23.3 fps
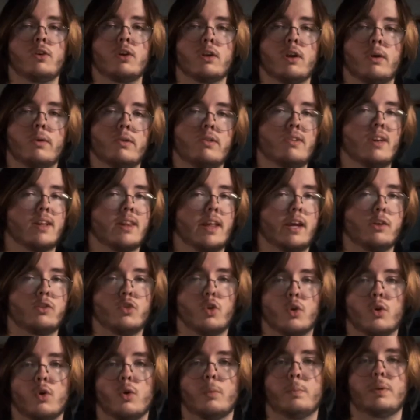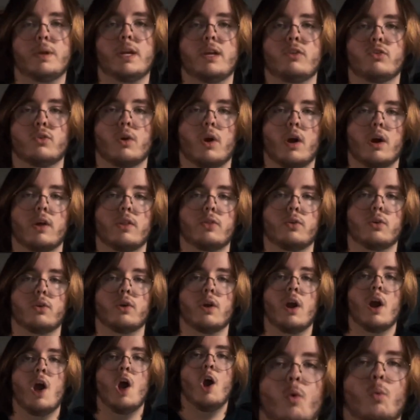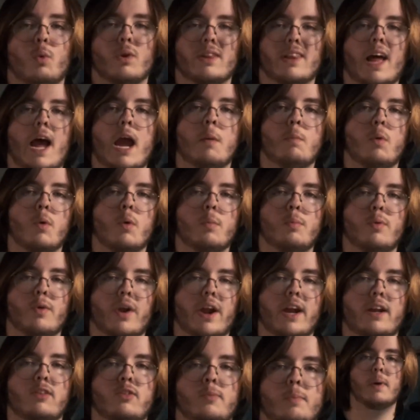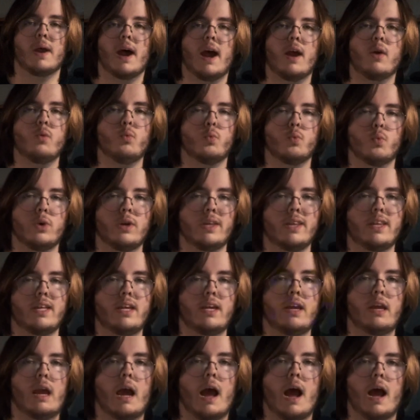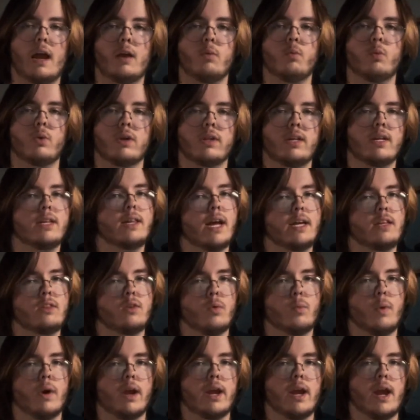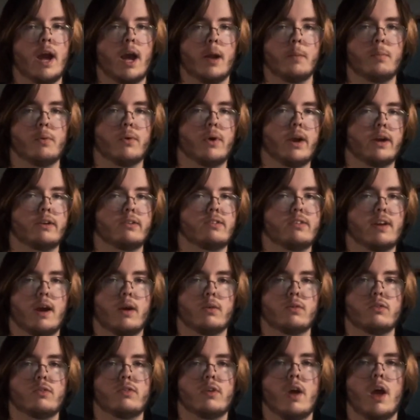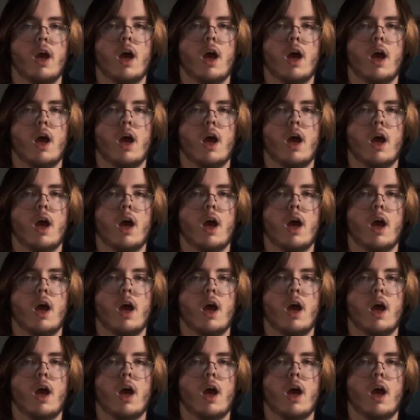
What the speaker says: could always get like Turtle Beach or other reliable brands, but I really like the way HyperX sounds.